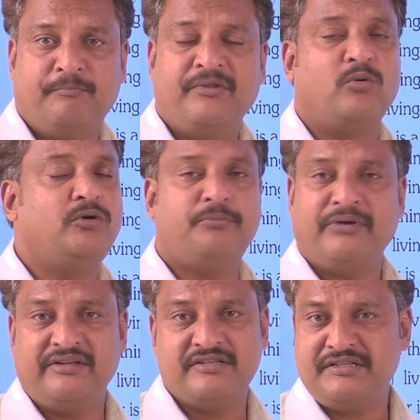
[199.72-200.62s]
They won't
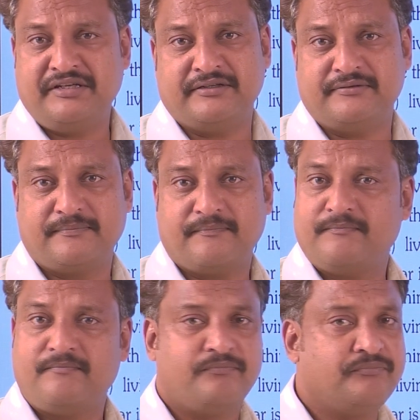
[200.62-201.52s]
breathe, isn't it?
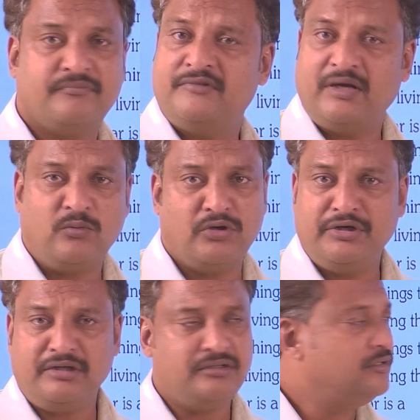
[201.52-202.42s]
They
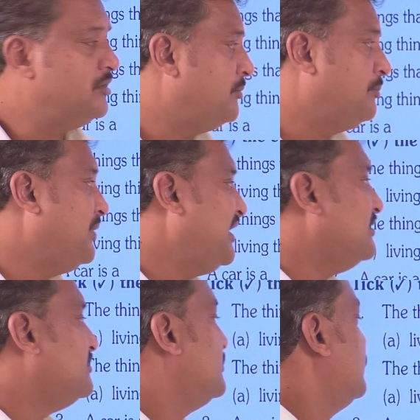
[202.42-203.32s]
won't
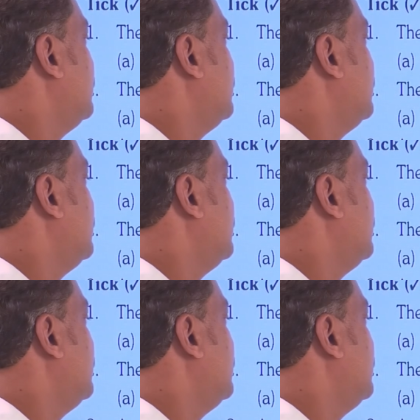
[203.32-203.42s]
breathe.